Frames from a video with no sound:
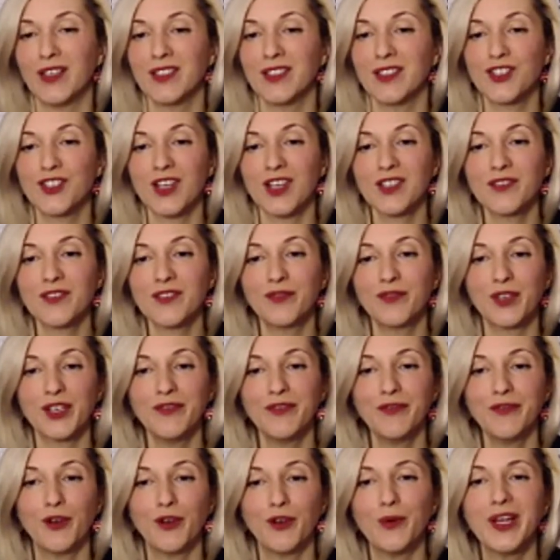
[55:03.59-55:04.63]
It's just
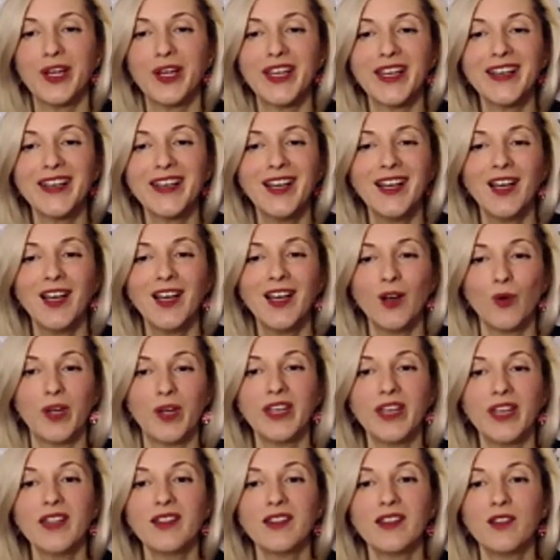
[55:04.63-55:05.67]
free flowing.
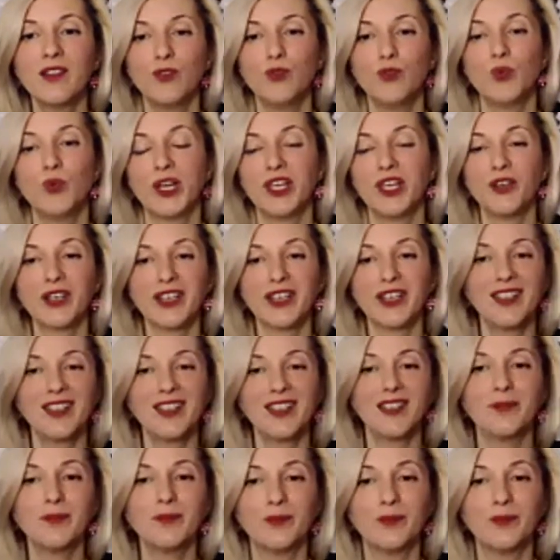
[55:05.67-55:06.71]
When you're
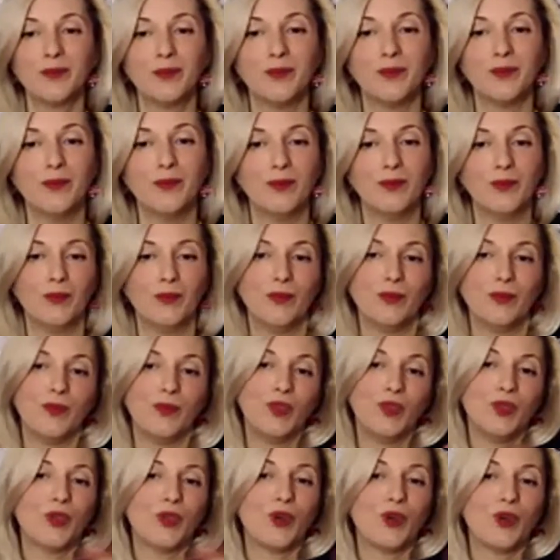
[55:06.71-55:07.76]
getting,
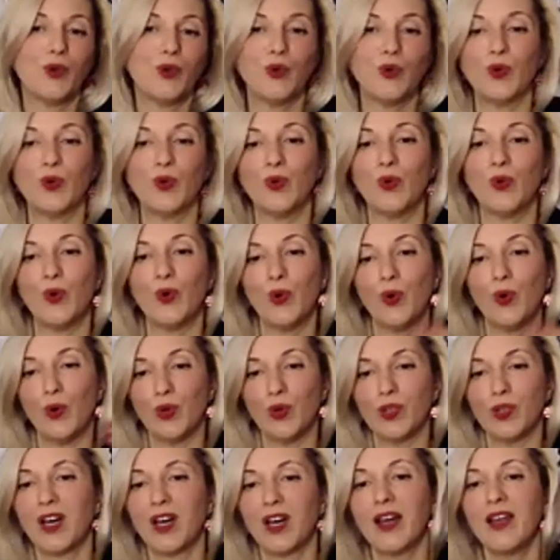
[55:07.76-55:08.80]
you know,
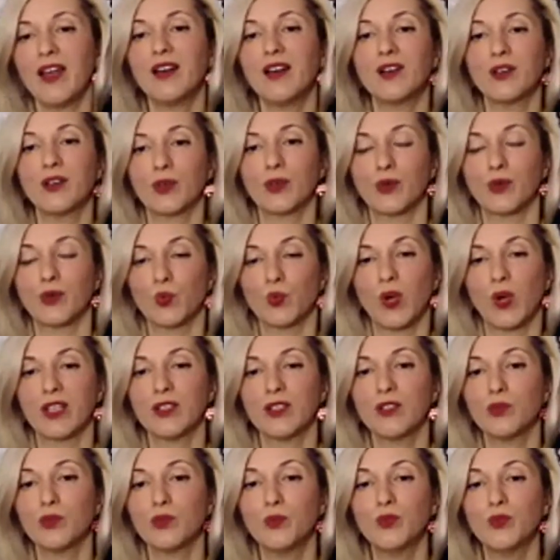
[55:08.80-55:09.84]
tired or
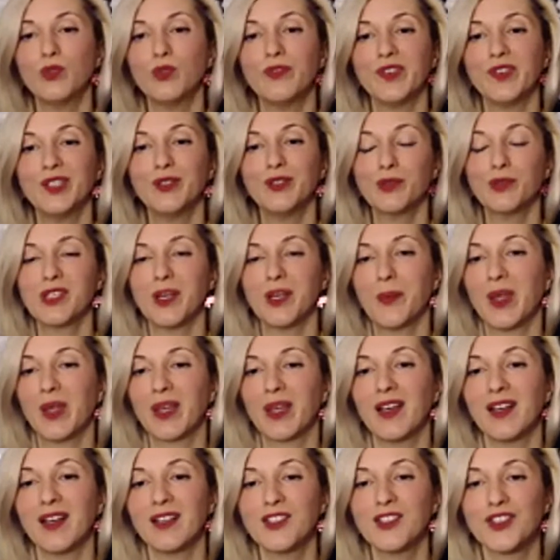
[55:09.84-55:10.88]
want to move into
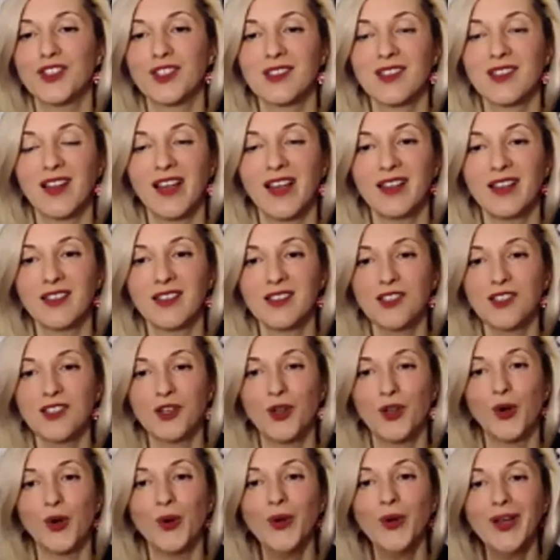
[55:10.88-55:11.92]
something else, just let us
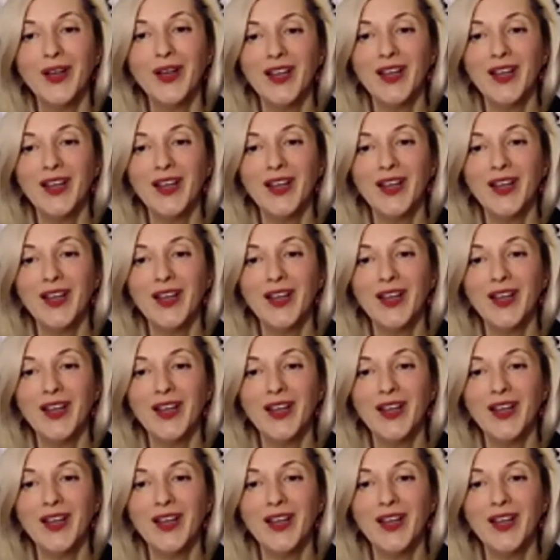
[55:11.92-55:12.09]
know.